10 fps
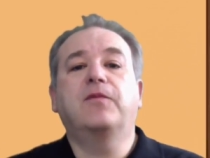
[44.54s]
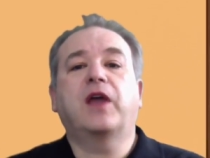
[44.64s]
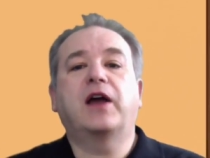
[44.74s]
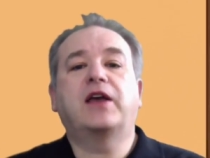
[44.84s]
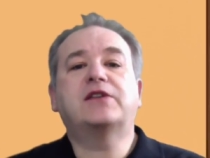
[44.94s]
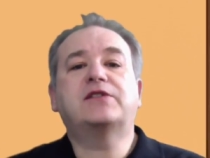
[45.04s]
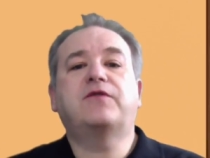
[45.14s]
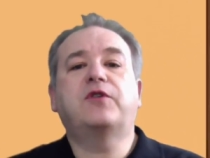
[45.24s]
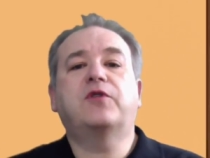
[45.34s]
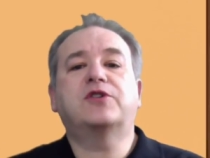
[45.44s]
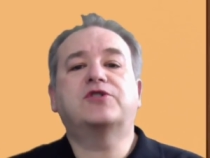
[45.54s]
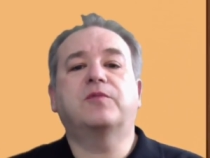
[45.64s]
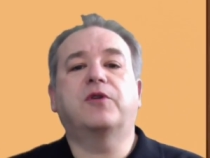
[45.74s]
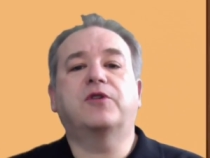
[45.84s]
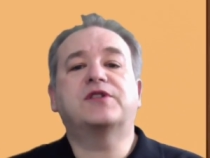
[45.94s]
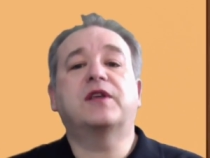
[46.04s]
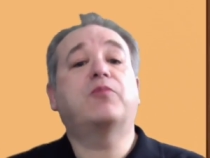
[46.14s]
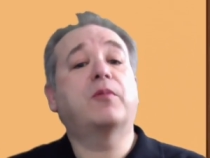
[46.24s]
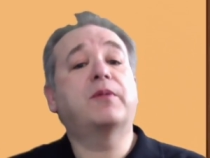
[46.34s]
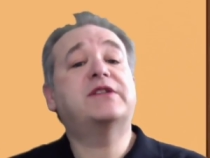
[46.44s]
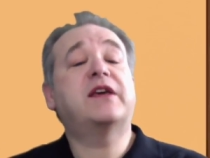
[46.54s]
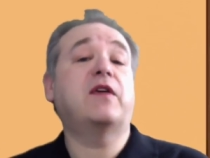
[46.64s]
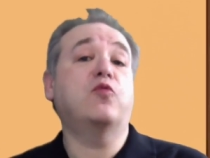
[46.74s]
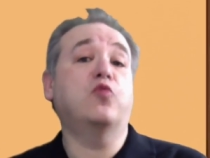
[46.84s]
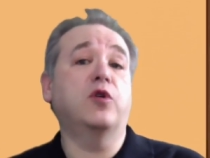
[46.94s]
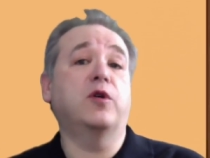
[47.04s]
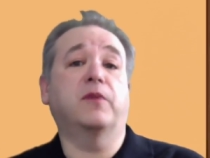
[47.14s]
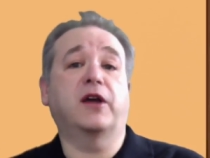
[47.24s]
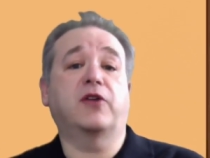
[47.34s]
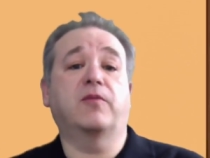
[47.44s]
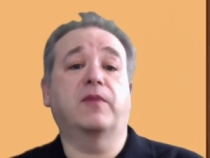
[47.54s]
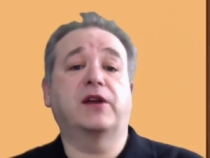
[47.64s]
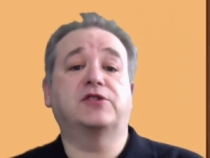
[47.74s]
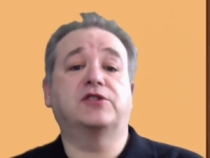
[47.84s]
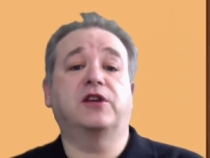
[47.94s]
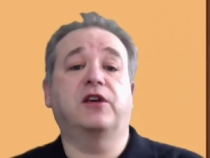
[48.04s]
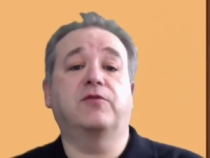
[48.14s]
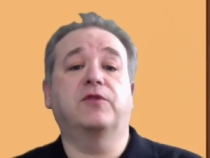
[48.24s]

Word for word: I guess if you ask your boss, they'd probably say they weren't micromanaging you.